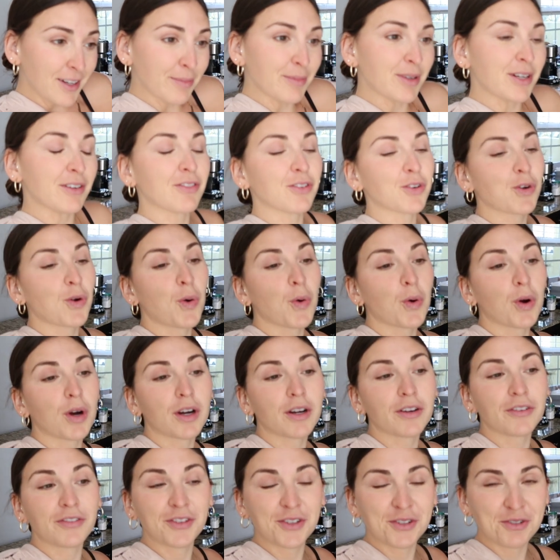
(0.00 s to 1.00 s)
I'm gonna
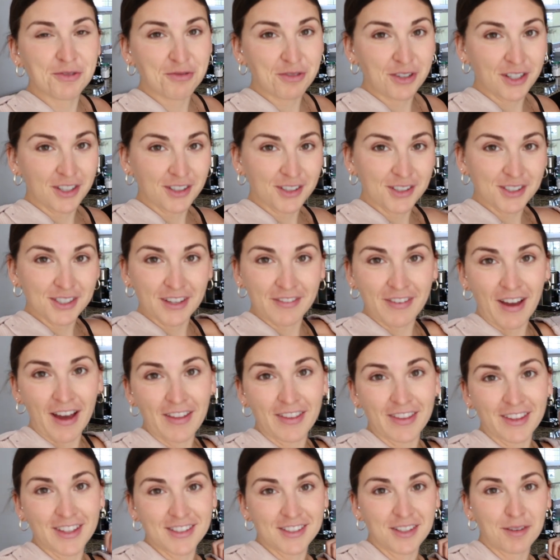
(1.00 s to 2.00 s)
record a few reels. I've
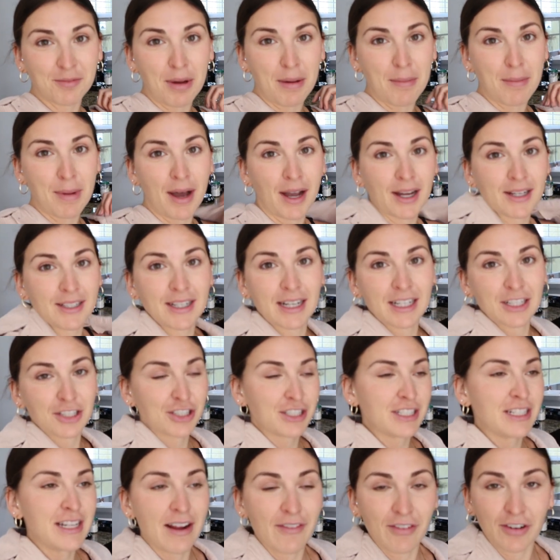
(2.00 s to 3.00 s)
had these on my mind and I
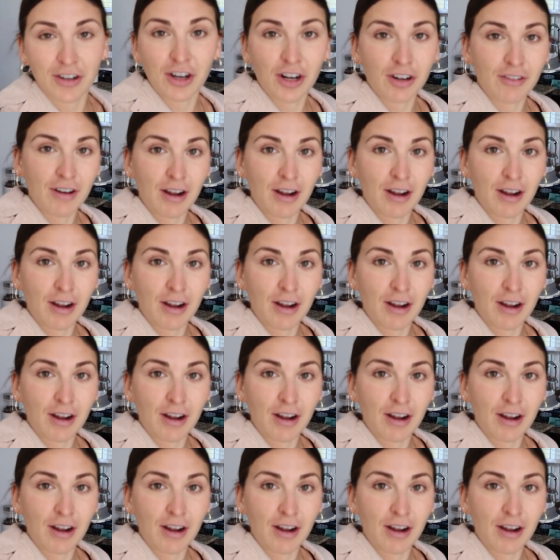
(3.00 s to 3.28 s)
just never got